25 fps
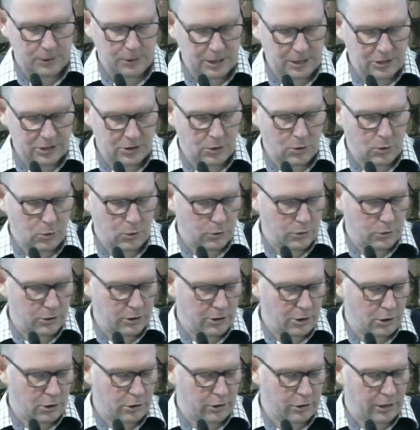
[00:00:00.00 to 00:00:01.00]
to all the
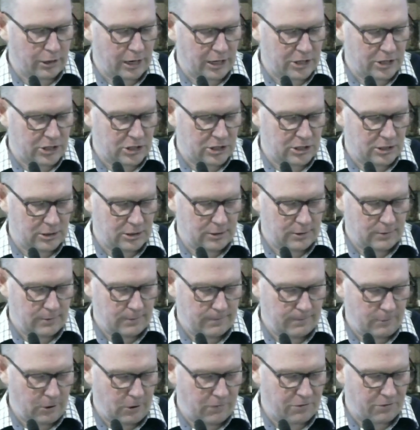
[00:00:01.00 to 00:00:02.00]
congregation
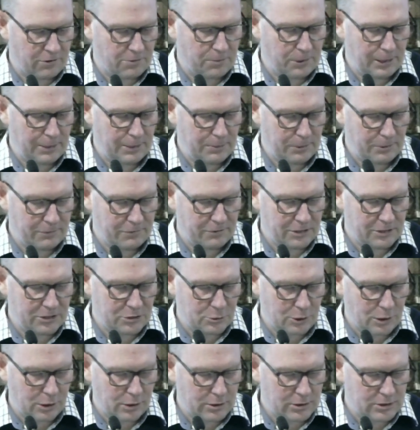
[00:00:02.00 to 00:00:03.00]
of the people of
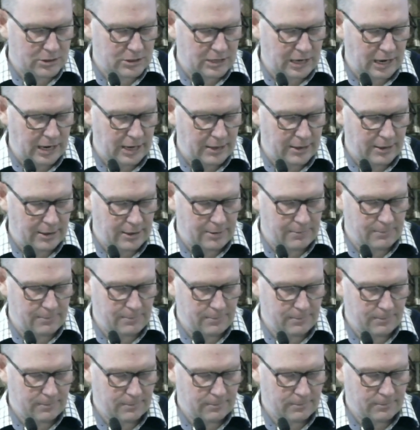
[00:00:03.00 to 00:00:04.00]
Israel and say to them,
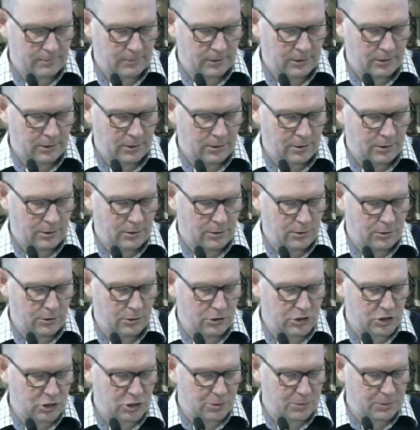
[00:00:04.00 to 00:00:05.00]
you
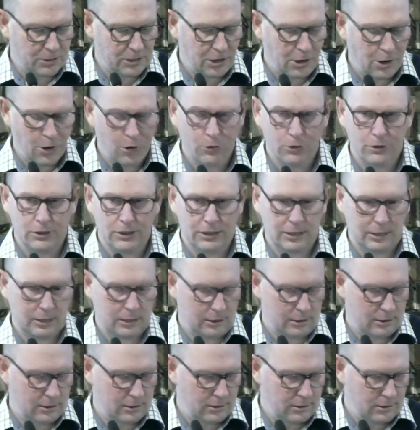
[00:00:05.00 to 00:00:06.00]
shall be holy,
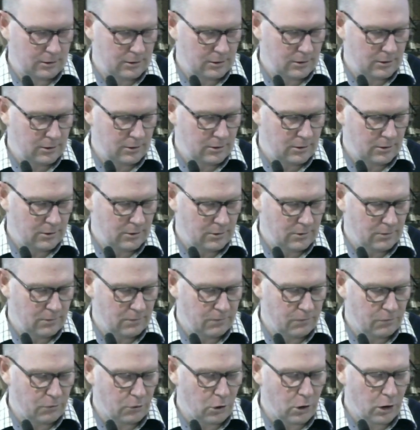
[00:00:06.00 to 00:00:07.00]

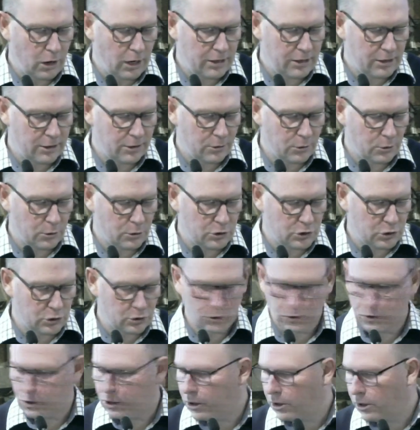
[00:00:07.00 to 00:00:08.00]
for I, the Lord your
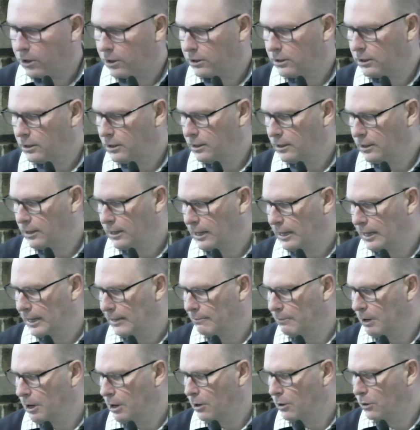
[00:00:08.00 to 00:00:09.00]
God, am
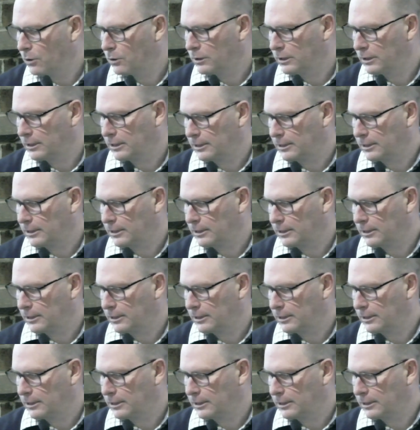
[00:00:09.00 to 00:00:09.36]
holy."